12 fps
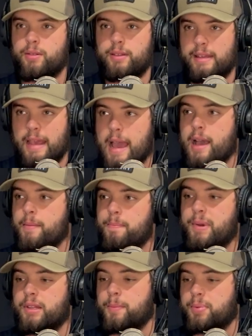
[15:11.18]
Yeah,
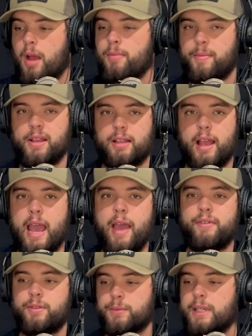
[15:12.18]
but the problem is I
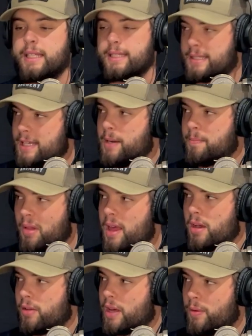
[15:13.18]
haven't really seen him
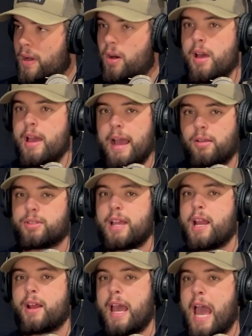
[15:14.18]
play all that well
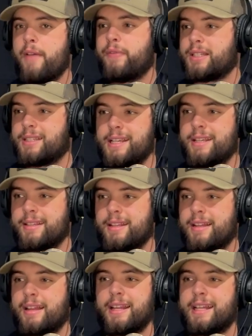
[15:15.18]
outside of half a
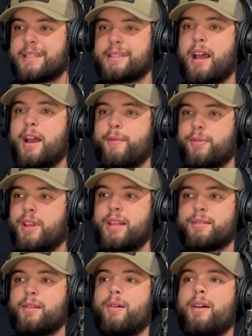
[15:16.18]
season, and then he gets signed for
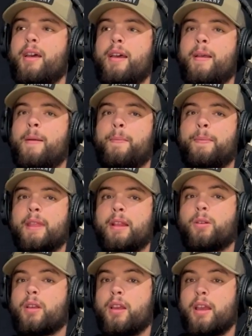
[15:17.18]
this, so...
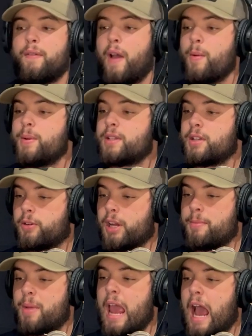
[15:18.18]
Look, if I was in
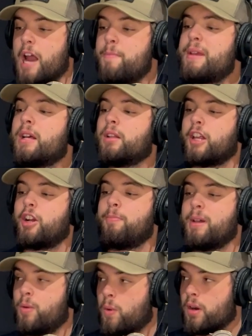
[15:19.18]
Green Bay, I'd be a little
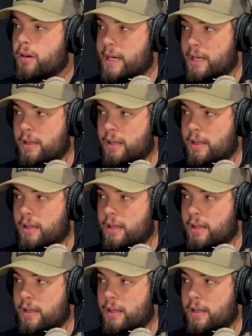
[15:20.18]
bit worried.